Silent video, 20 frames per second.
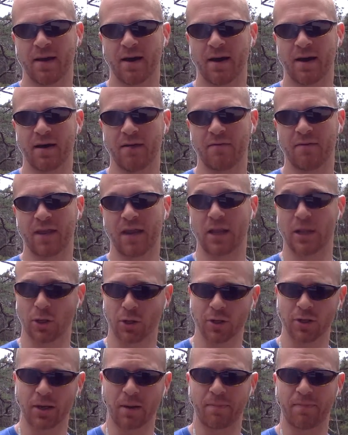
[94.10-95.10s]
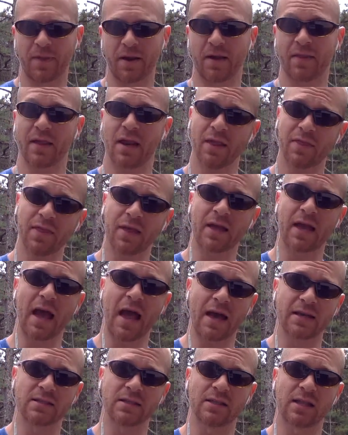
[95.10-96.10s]
that I learned up there that I think
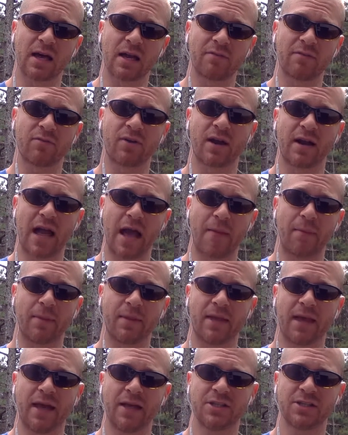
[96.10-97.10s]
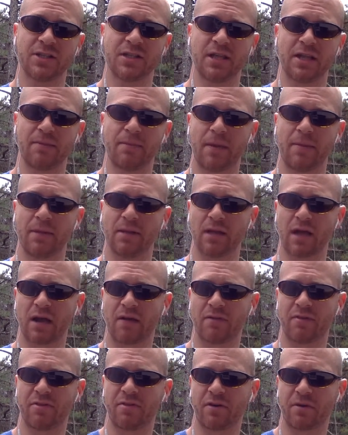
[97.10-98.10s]
has a lot of great application and maybe a lot
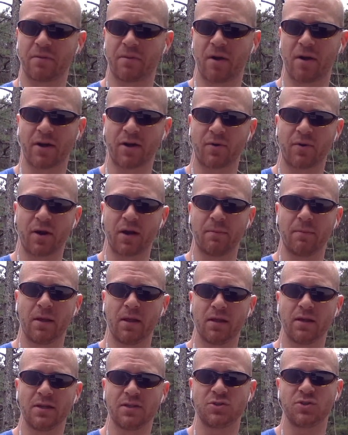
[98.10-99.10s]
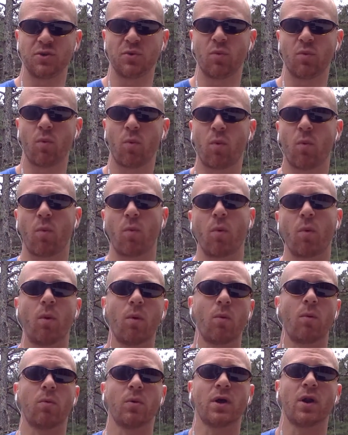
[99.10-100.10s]
of third-party credibility to
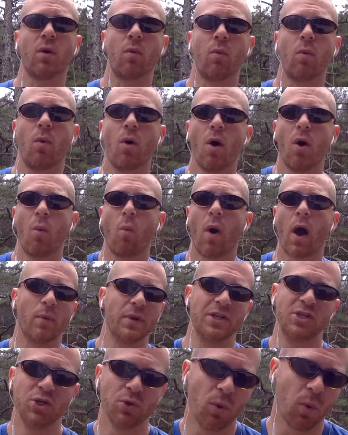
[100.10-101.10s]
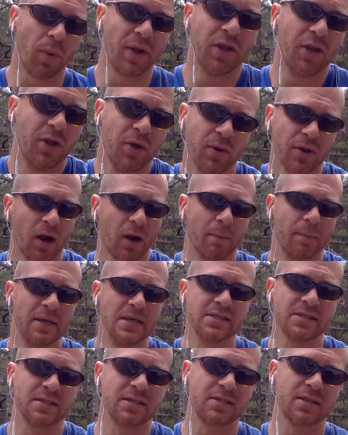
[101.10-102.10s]
why we do what we do in our
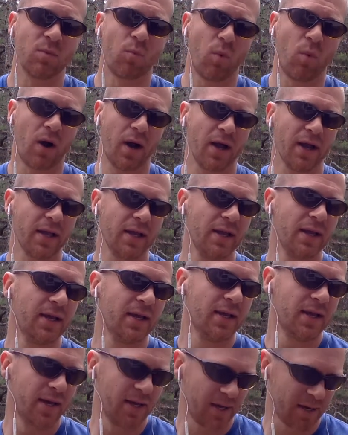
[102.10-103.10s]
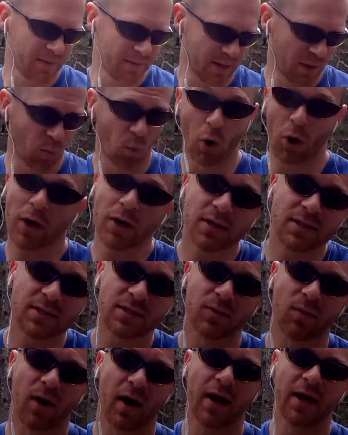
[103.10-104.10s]
business, and why it
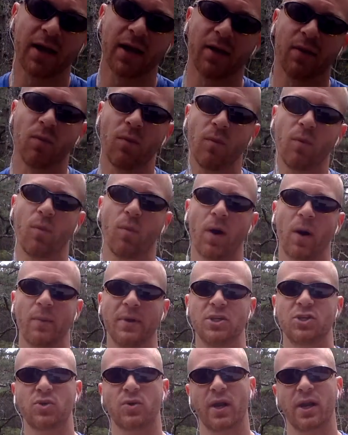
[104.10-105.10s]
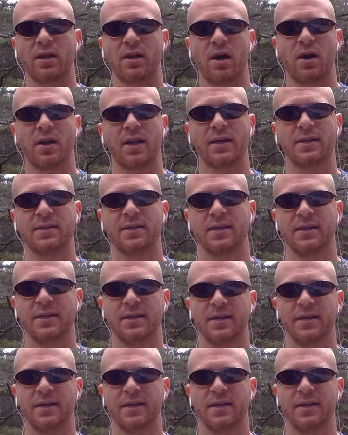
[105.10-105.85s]
works, why we train on it.